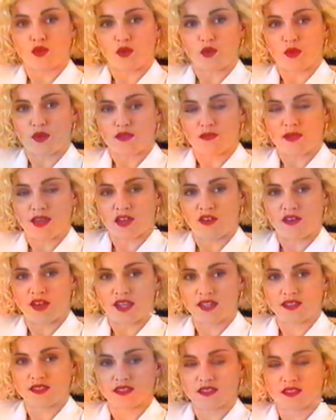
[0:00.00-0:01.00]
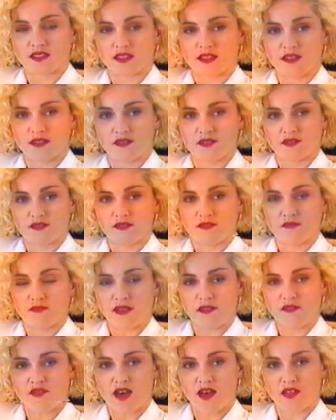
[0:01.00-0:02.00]
with my grades and stuff.
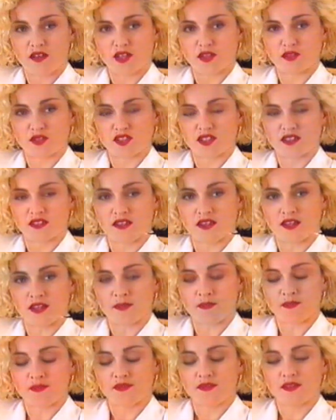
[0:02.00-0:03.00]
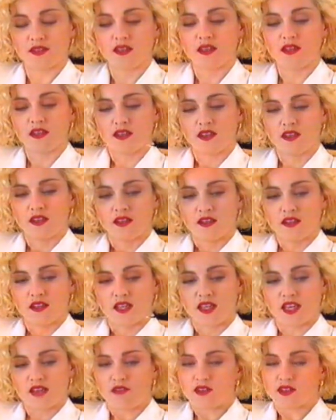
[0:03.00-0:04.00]
My father used to
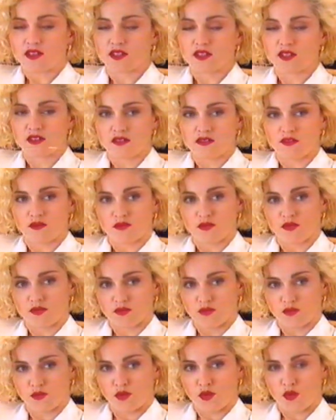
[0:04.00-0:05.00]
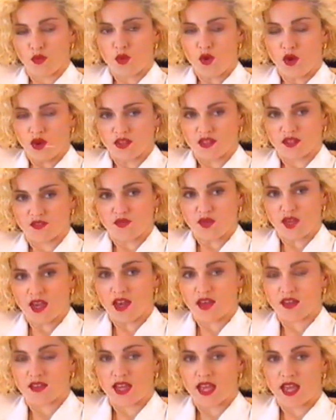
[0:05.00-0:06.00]
give us rewards if we
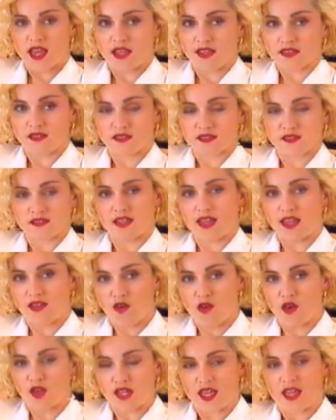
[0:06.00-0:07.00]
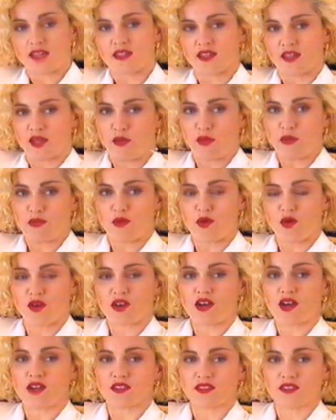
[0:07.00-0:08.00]
got A's, like all A's on our report
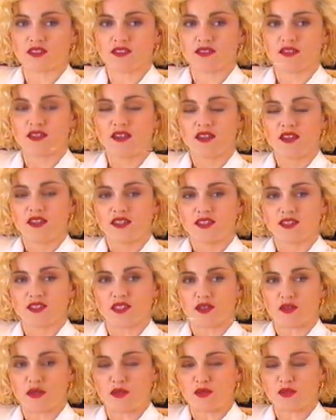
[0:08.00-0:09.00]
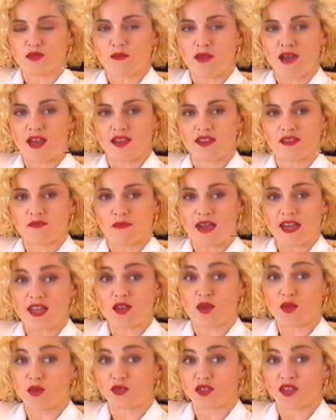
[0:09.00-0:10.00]
cards. And so it was my
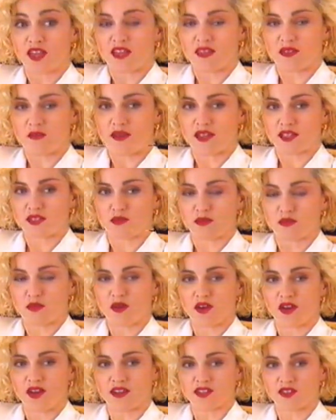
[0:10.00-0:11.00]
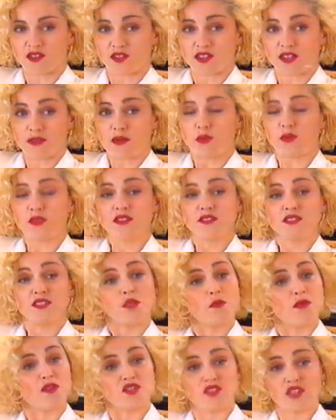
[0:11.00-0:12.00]
goal to get the best report cards all the time. It wasn't so much